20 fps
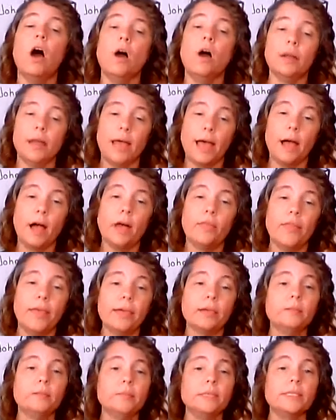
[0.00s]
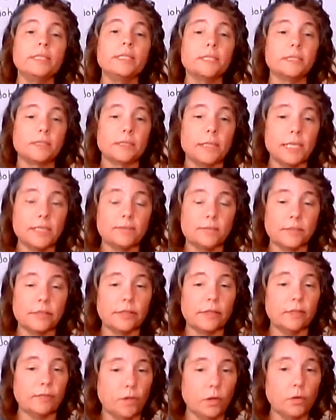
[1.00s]
on how they could be successful
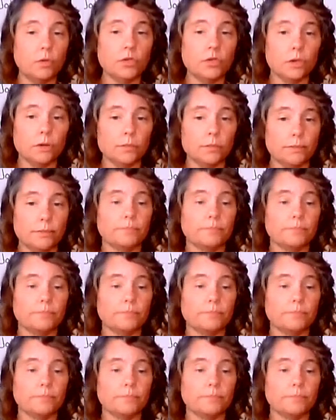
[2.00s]
in the future.